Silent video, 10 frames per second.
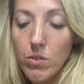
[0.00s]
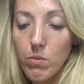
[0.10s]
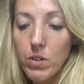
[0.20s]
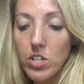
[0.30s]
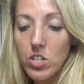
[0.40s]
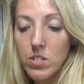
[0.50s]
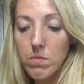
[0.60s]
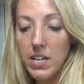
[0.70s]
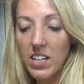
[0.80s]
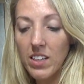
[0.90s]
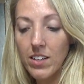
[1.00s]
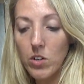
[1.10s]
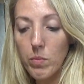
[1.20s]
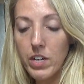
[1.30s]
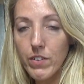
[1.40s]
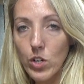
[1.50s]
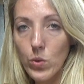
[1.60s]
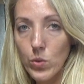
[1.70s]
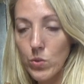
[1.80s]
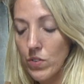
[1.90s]
We just made a little bit of a
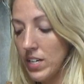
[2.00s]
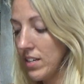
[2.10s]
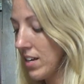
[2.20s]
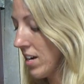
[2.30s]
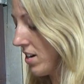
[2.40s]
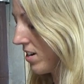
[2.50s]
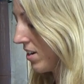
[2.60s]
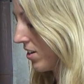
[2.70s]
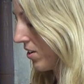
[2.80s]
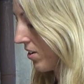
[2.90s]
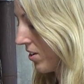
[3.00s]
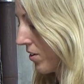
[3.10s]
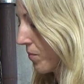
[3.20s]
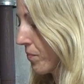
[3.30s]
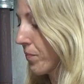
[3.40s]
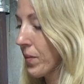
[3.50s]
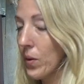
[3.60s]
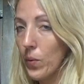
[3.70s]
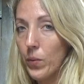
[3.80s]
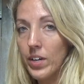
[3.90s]
groove in there.
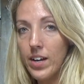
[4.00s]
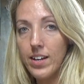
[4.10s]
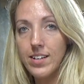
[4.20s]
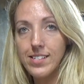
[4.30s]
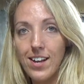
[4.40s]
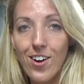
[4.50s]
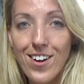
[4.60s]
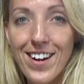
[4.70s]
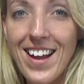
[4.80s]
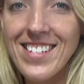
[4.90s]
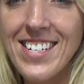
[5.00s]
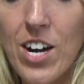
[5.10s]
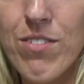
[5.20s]
We cut our dowel